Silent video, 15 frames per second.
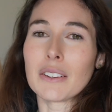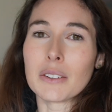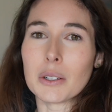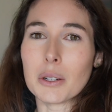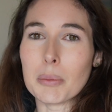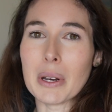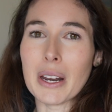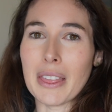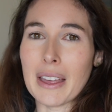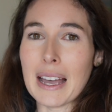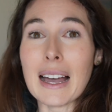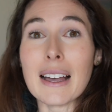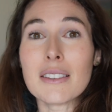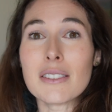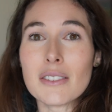a little bit of the
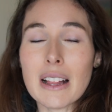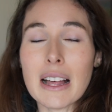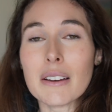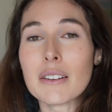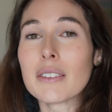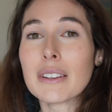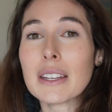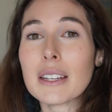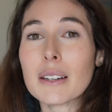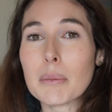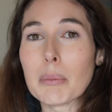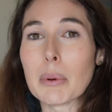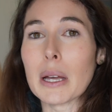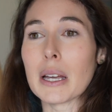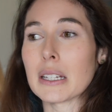hassle out of it,
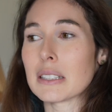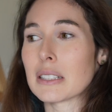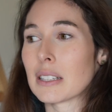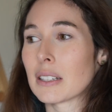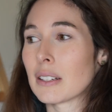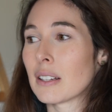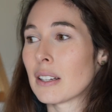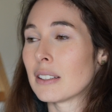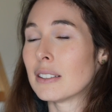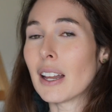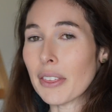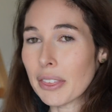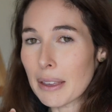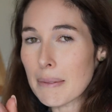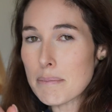but
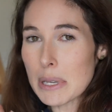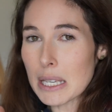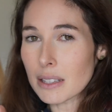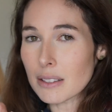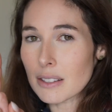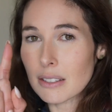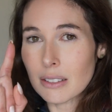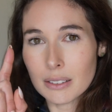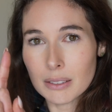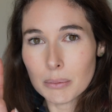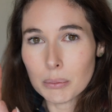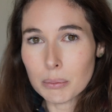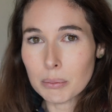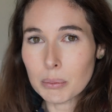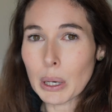nothing beats
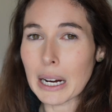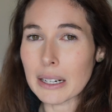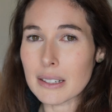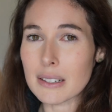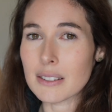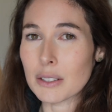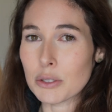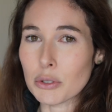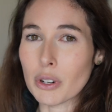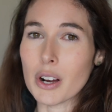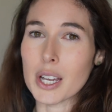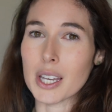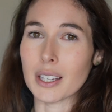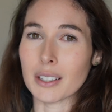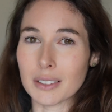practicing
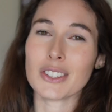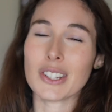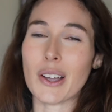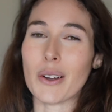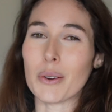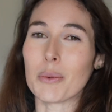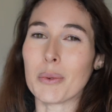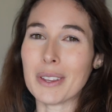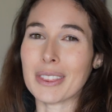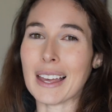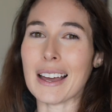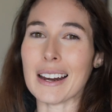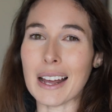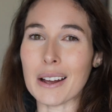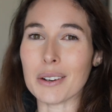drawing. So with
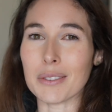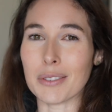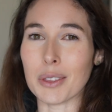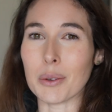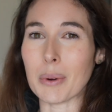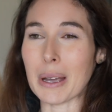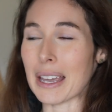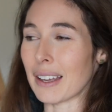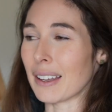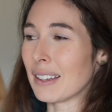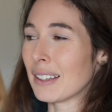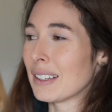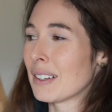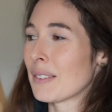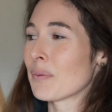that out of the way,
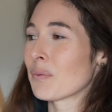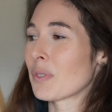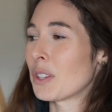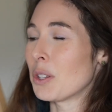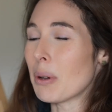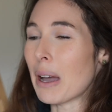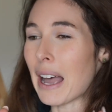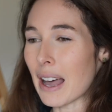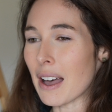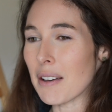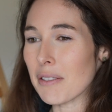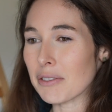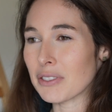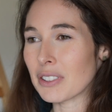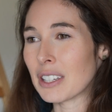you
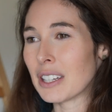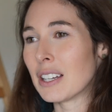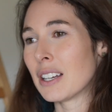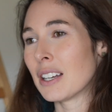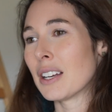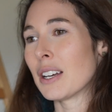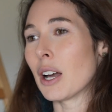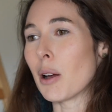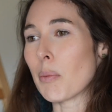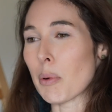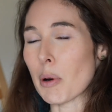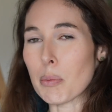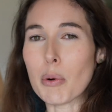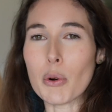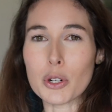have a
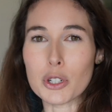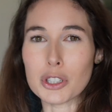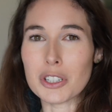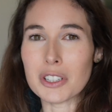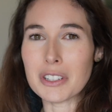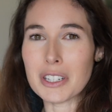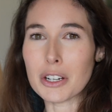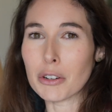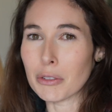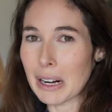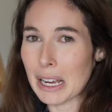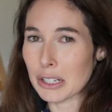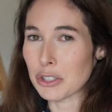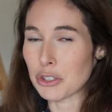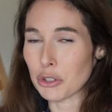proportionally
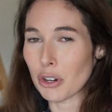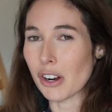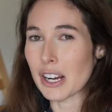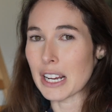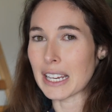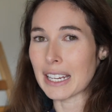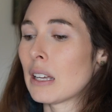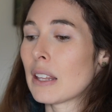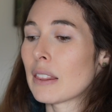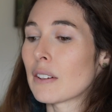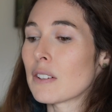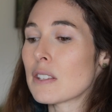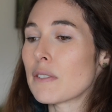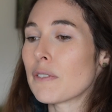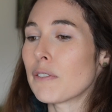correct drawing.
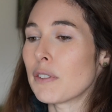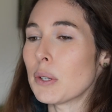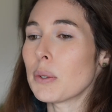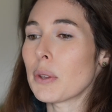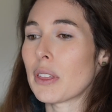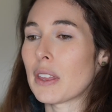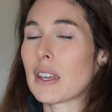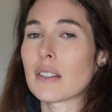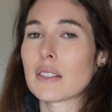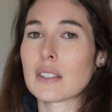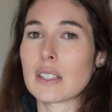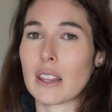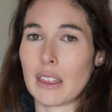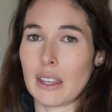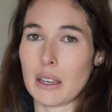There's a few things
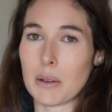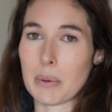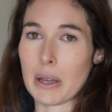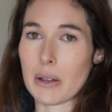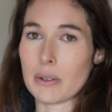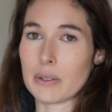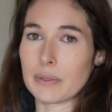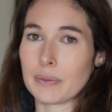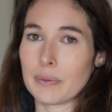to think about.